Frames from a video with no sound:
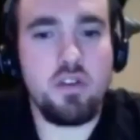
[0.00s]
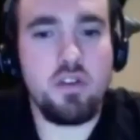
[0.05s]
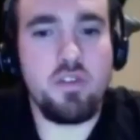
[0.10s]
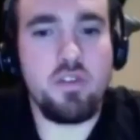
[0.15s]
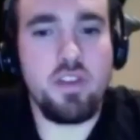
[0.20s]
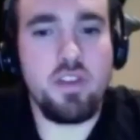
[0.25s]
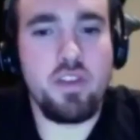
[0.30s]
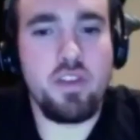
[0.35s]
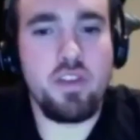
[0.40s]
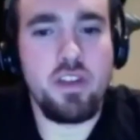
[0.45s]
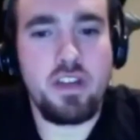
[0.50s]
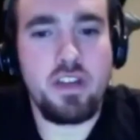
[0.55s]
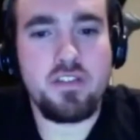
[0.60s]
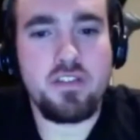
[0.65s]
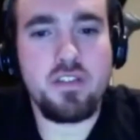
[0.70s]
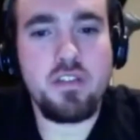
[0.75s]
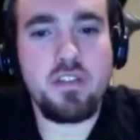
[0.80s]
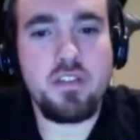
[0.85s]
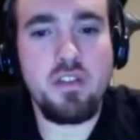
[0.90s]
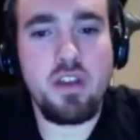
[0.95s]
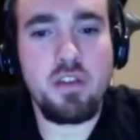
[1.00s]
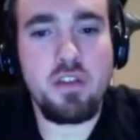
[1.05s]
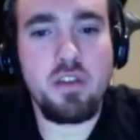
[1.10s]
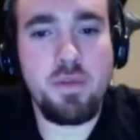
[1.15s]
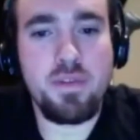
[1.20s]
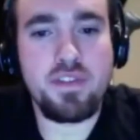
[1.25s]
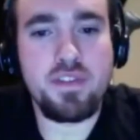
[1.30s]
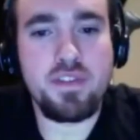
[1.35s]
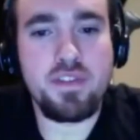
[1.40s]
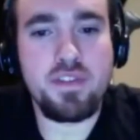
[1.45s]
if you get tossed to the ground.
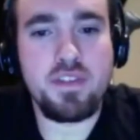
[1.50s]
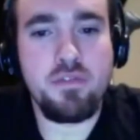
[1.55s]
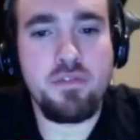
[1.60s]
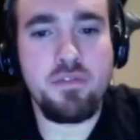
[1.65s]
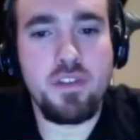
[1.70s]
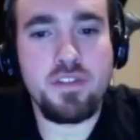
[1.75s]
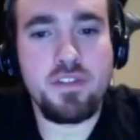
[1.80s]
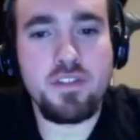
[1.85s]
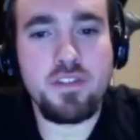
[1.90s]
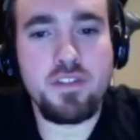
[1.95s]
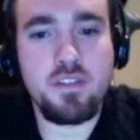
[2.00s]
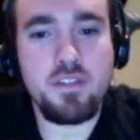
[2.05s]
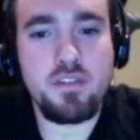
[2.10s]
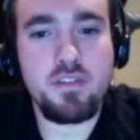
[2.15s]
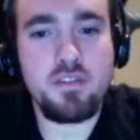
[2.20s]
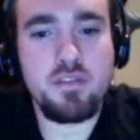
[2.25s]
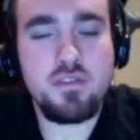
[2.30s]
Maybe stuff falls on you.